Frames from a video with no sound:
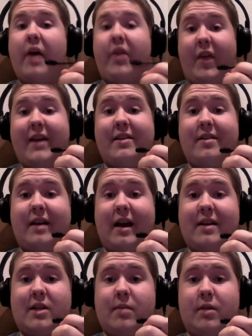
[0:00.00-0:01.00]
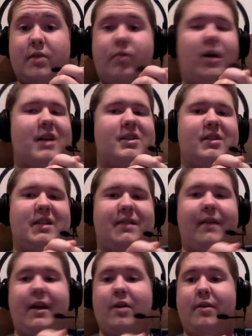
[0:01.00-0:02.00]
Thank you guys so much for watching this
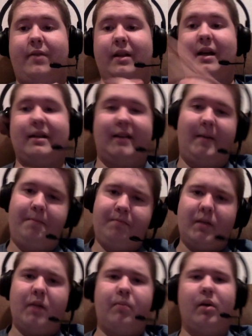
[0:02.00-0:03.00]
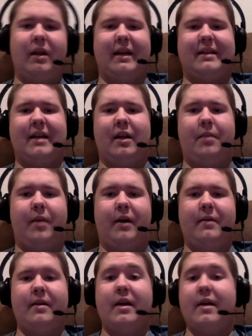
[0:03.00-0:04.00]
video. If you liked it, put a like down on the
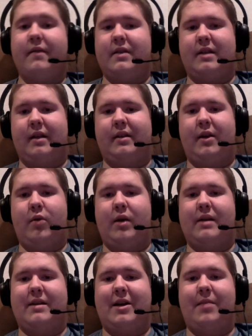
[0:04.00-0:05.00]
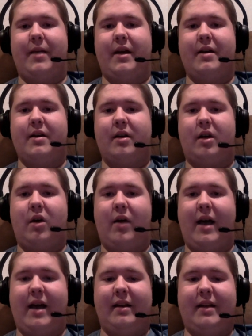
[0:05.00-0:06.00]
button. If there's anything you want to tell me, go
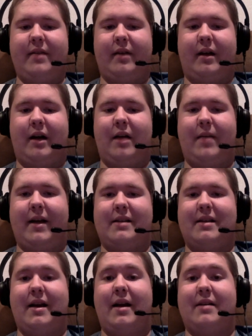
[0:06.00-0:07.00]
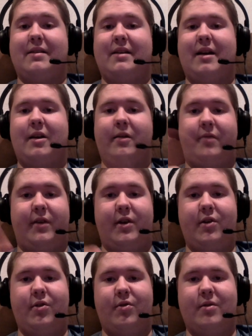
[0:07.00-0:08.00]
ahead and leave a comment, and I'll see all of
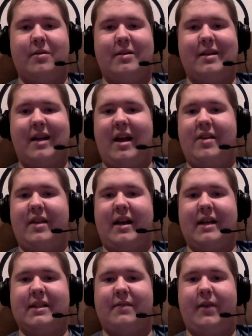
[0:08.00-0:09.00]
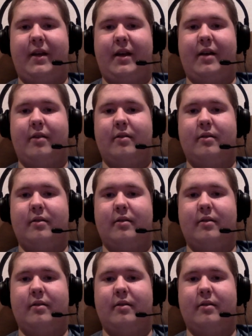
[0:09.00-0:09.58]
you in the next video.